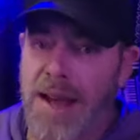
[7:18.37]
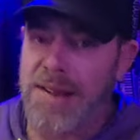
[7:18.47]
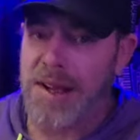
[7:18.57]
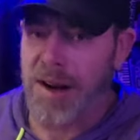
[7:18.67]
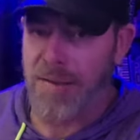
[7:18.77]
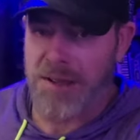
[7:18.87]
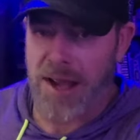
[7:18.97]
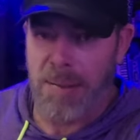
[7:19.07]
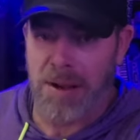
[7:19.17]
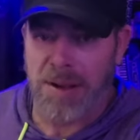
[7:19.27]
not to get off
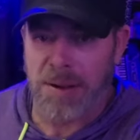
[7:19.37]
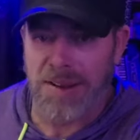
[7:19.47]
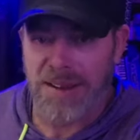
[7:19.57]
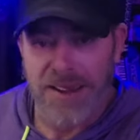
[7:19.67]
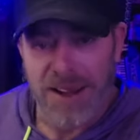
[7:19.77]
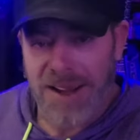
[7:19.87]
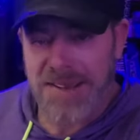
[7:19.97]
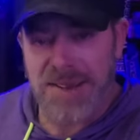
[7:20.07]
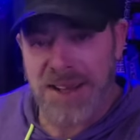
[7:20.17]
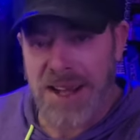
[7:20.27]
topic, but I
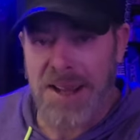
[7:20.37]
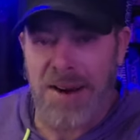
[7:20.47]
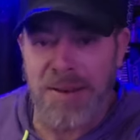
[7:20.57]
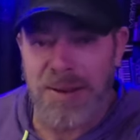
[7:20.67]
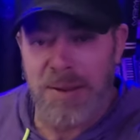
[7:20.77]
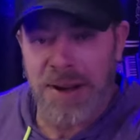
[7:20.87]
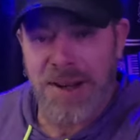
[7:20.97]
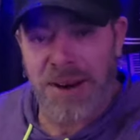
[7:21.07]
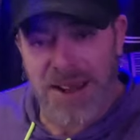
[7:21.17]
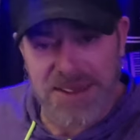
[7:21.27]
still can't get over what my
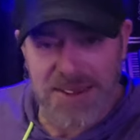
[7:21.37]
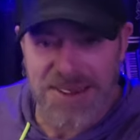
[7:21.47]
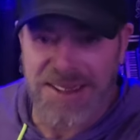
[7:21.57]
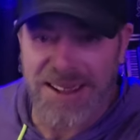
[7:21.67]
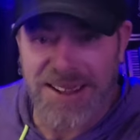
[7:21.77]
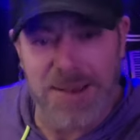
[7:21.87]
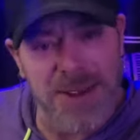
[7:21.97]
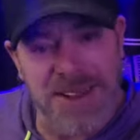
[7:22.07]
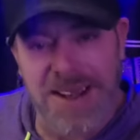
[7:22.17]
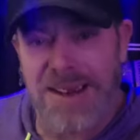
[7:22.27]
garage looks like. I'm
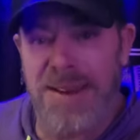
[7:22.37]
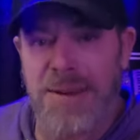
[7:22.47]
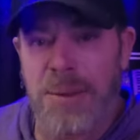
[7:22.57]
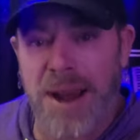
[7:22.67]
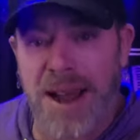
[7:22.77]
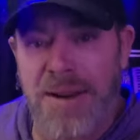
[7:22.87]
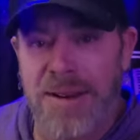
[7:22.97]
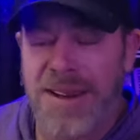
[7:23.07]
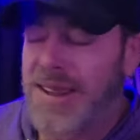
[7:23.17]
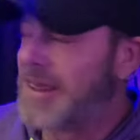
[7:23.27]
looking at it like, wow,
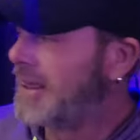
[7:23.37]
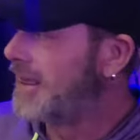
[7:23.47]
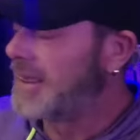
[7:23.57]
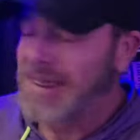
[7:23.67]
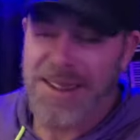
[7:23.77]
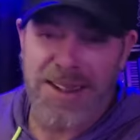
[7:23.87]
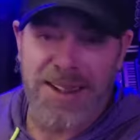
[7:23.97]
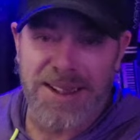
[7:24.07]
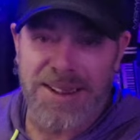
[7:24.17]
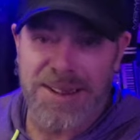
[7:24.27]

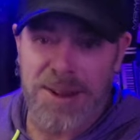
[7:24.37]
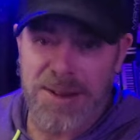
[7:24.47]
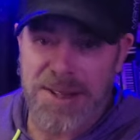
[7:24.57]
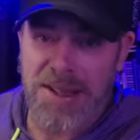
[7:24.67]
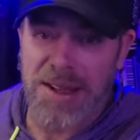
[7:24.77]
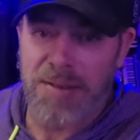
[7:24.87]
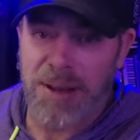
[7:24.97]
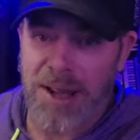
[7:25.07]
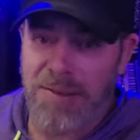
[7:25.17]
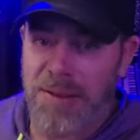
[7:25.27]
uh, those deadlift
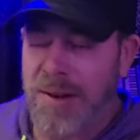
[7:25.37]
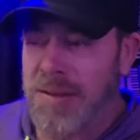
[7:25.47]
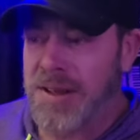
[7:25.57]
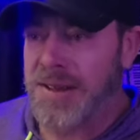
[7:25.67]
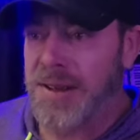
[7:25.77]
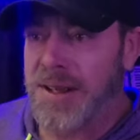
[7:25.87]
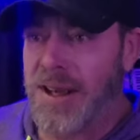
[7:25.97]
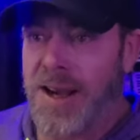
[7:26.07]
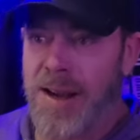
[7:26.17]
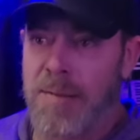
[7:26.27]
platforms. I took
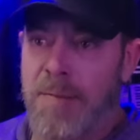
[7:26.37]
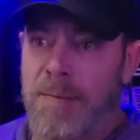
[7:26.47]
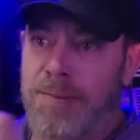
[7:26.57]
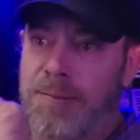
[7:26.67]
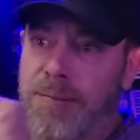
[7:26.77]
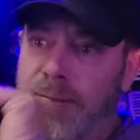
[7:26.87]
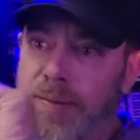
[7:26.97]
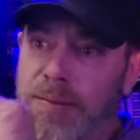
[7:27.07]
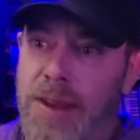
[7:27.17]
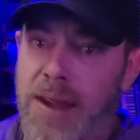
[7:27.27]
um,
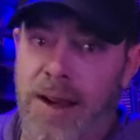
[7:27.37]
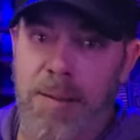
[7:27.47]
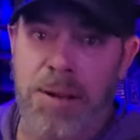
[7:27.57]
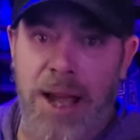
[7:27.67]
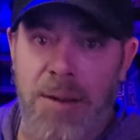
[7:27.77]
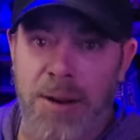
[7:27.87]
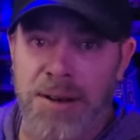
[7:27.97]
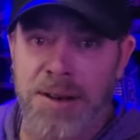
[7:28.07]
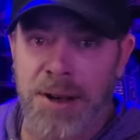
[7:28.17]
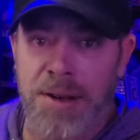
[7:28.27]
uh,
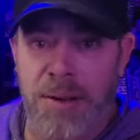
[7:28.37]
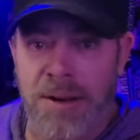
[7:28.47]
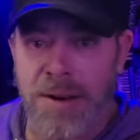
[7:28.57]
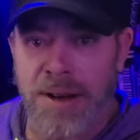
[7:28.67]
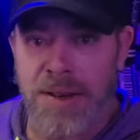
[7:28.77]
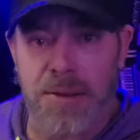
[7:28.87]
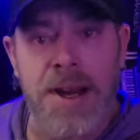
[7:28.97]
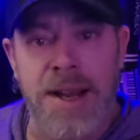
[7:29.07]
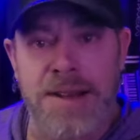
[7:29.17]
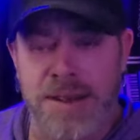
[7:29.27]
plywood, three quarter,
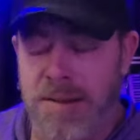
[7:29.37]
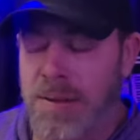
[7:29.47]
three inch,